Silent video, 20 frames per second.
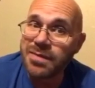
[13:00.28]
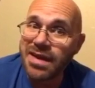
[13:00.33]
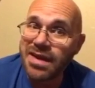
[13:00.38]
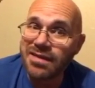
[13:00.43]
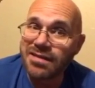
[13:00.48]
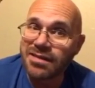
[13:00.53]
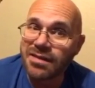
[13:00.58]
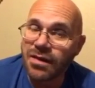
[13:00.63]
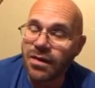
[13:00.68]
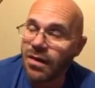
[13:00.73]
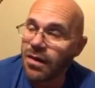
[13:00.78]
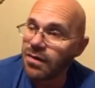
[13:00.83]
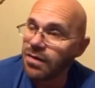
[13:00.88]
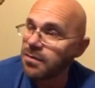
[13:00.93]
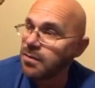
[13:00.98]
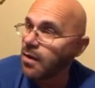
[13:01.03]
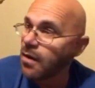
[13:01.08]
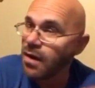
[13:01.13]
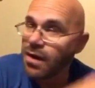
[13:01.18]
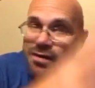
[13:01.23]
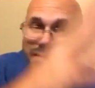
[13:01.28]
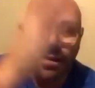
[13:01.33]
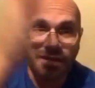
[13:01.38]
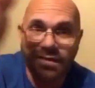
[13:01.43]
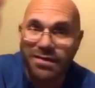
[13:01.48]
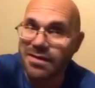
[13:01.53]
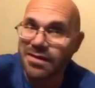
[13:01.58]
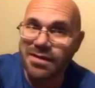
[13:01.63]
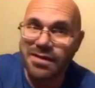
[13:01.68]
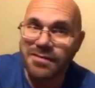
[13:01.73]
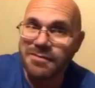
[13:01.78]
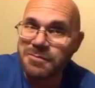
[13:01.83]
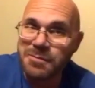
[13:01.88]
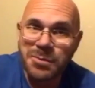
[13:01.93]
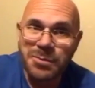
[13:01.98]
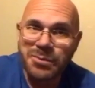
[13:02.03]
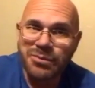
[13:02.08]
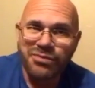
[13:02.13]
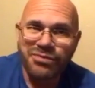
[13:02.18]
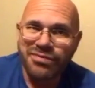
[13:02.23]
the beast, the mark of this
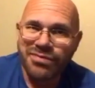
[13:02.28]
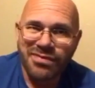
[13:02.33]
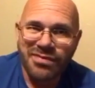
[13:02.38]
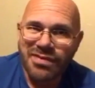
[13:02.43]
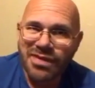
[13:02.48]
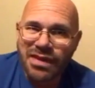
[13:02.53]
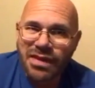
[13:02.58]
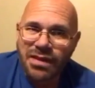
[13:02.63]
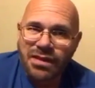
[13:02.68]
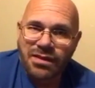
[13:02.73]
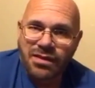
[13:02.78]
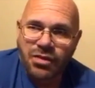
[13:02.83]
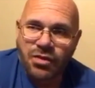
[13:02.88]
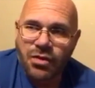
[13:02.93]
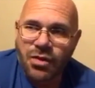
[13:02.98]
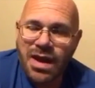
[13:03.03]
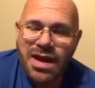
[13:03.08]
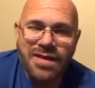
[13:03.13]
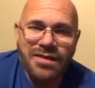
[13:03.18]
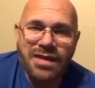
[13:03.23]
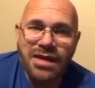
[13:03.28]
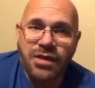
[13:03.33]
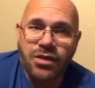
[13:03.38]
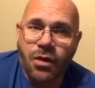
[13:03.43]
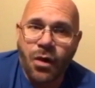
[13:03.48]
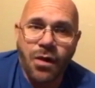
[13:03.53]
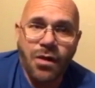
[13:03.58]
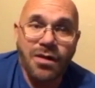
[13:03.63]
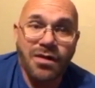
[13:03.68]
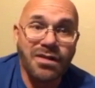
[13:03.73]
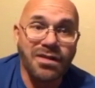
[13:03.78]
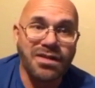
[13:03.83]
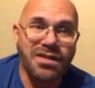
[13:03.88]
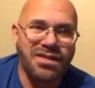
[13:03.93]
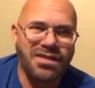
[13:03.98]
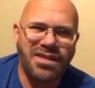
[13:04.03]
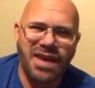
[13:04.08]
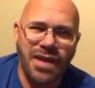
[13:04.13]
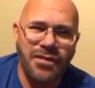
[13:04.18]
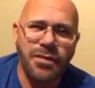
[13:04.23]
crazy carnal
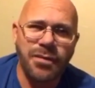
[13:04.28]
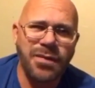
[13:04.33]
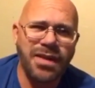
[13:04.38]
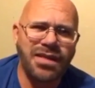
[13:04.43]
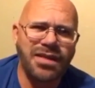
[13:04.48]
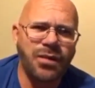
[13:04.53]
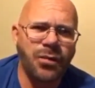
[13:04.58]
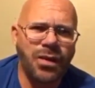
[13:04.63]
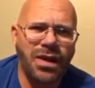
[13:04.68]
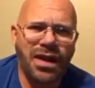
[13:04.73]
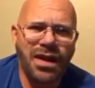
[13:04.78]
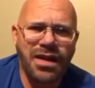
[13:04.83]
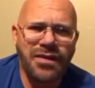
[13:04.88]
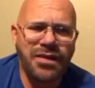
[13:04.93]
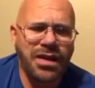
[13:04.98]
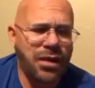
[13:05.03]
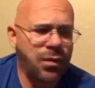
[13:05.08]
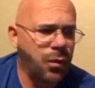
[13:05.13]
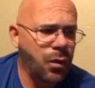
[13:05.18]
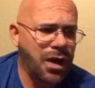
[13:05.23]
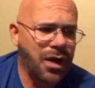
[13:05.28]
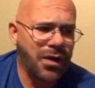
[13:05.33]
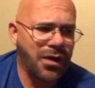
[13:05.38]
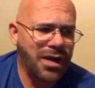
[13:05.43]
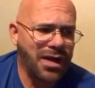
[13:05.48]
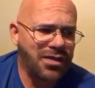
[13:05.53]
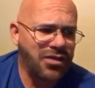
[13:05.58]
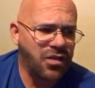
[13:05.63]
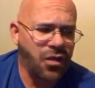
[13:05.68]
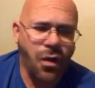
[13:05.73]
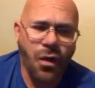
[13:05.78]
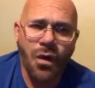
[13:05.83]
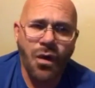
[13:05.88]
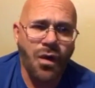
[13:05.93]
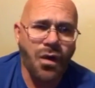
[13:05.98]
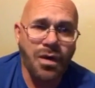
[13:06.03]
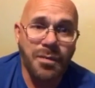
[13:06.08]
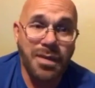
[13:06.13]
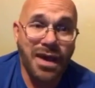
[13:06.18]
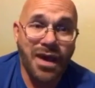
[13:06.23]
government that we live in, where it's
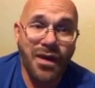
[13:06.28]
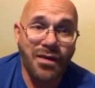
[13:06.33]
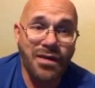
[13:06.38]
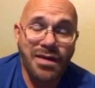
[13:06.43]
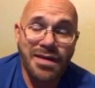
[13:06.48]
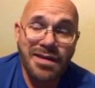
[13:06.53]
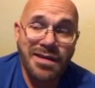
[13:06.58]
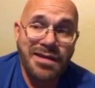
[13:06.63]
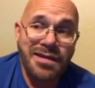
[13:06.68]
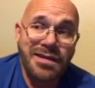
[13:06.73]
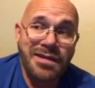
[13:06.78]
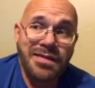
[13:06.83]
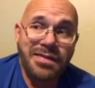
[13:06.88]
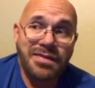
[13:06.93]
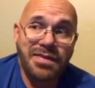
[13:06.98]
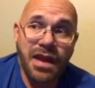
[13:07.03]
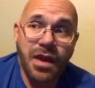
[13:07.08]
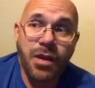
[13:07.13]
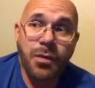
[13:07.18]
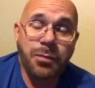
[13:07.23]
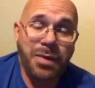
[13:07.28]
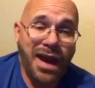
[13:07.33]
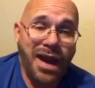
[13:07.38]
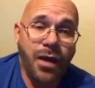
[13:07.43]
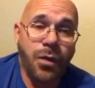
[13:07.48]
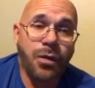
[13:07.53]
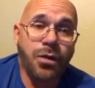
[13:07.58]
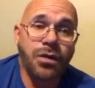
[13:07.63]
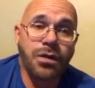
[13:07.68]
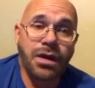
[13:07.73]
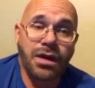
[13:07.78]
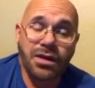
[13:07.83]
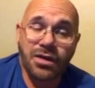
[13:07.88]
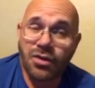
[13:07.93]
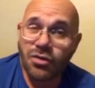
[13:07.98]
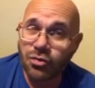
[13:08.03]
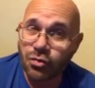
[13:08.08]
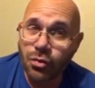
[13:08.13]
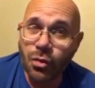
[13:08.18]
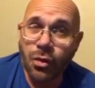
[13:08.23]
all about their power and
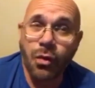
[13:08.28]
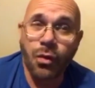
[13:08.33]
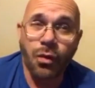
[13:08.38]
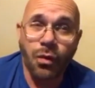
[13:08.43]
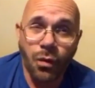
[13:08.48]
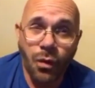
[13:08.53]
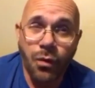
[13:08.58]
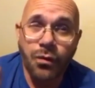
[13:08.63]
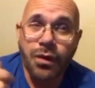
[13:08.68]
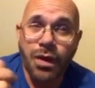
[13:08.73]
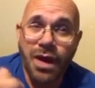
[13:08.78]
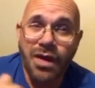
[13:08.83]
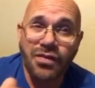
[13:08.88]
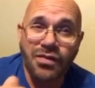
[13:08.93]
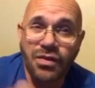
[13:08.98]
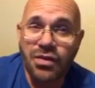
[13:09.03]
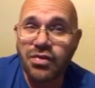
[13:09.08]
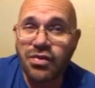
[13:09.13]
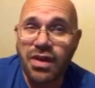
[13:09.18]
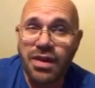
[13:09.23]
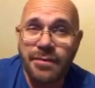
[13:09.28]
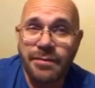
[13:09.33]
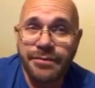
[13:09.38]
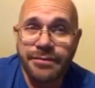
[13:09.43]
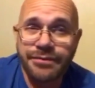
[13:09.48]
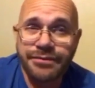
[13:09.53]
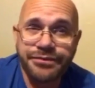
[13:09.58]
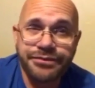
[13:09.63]
control over us, the sheep.